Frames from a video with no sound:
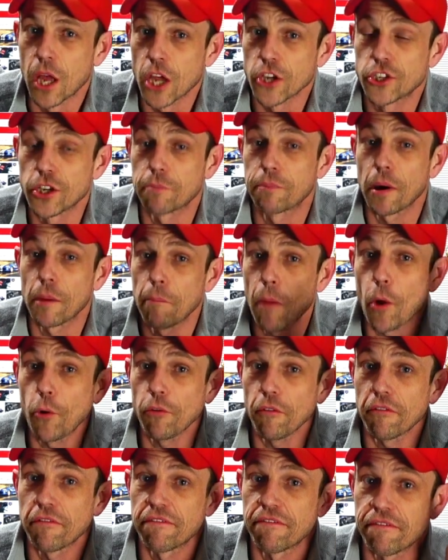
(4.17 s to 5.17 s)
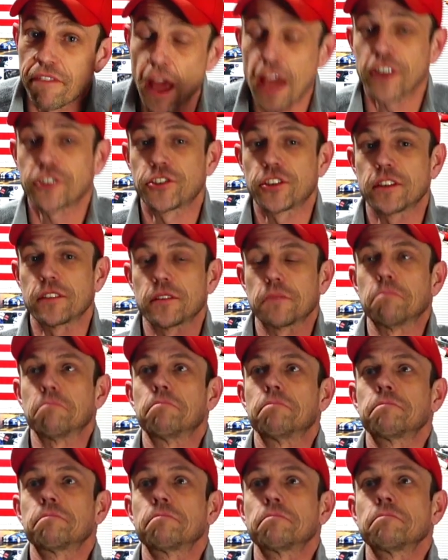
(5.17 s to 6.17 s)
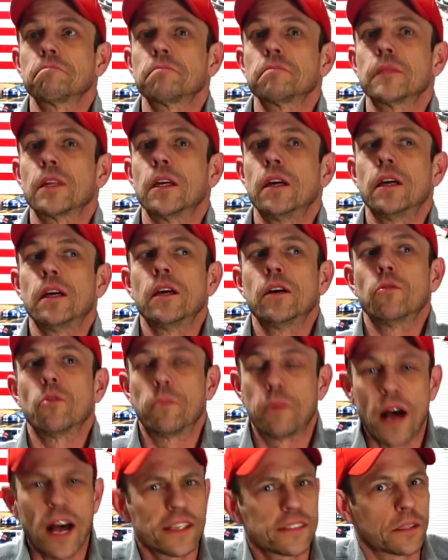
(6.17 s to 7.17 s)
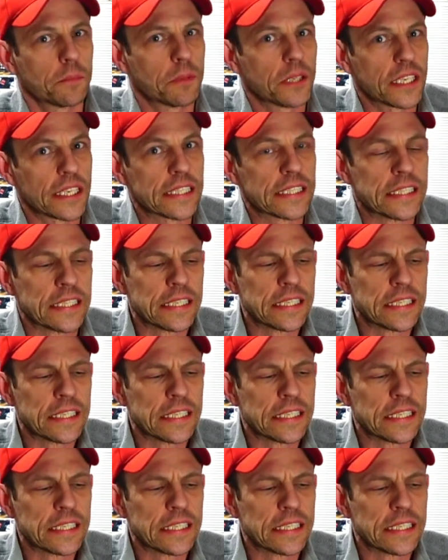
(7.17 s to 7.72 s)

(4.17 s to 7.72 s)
to promote fascism? Well, possibly.